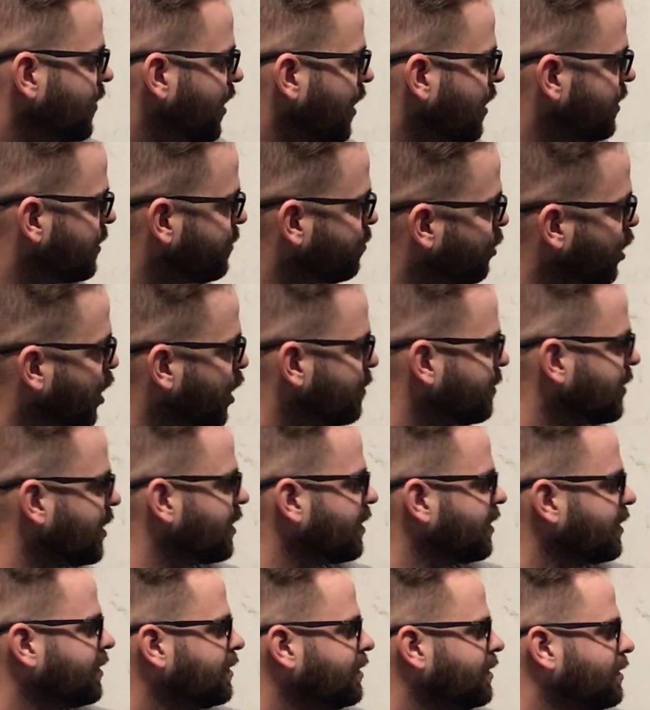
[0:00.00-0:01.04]
on the
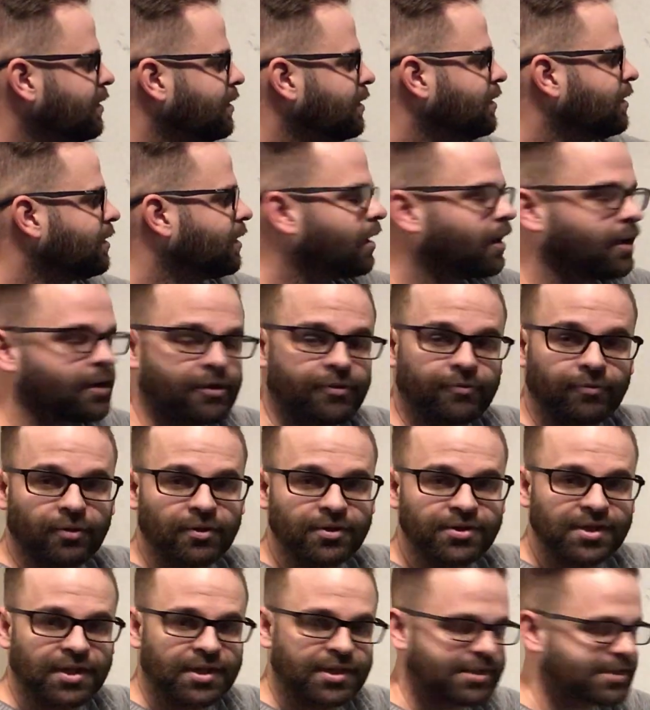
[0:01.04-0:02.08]
primary, 100
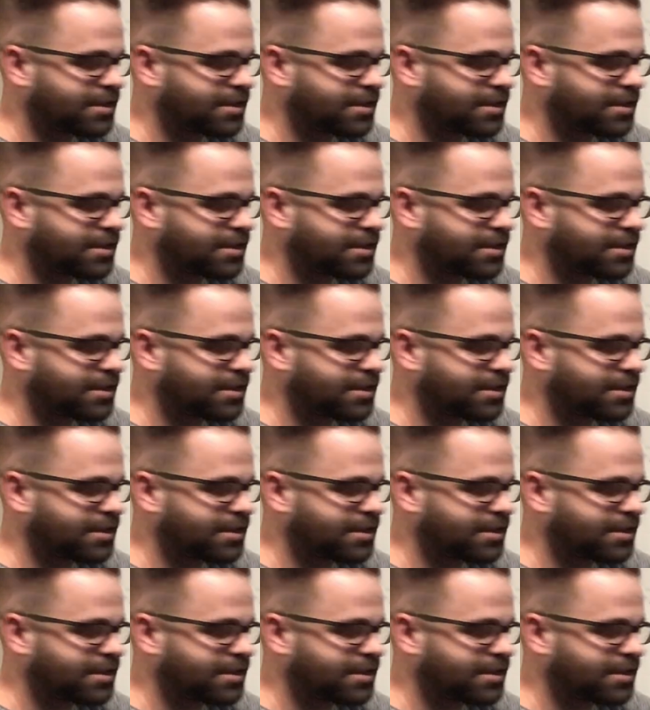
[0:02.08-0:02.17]
volts on the